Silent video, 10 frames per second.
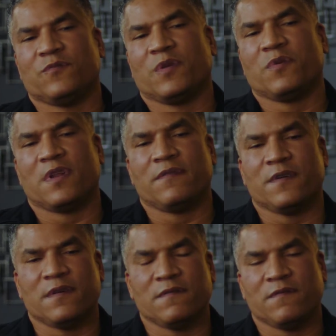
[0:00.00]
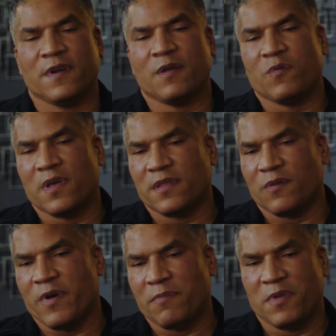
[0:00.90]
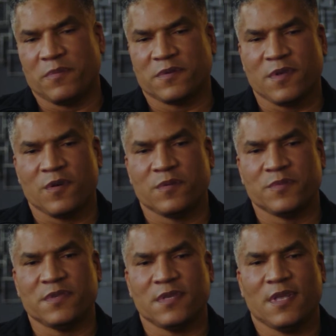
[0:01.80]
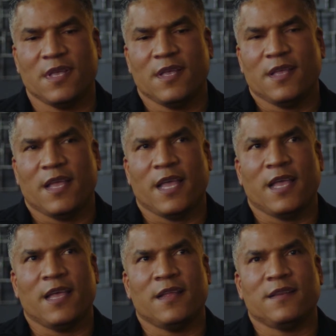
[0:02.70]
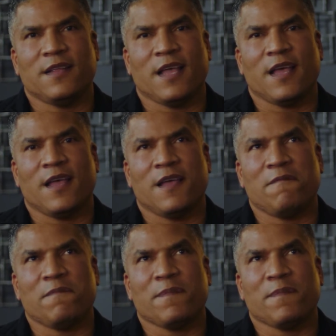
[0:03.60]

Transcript: We went over very wealthy white people's homes and